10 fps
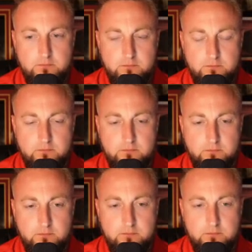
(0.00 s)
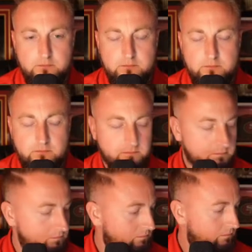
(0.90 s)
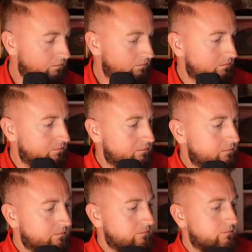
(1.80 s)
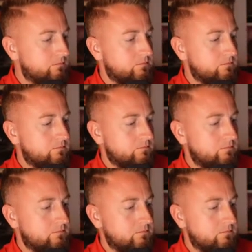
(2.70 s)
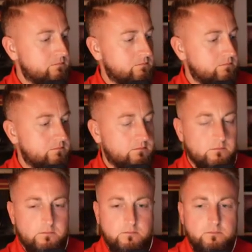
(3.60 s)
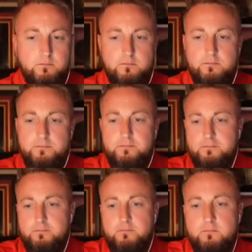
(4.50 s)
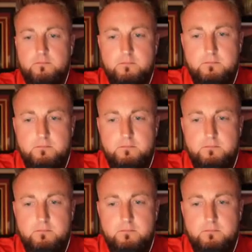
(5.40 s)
(silent)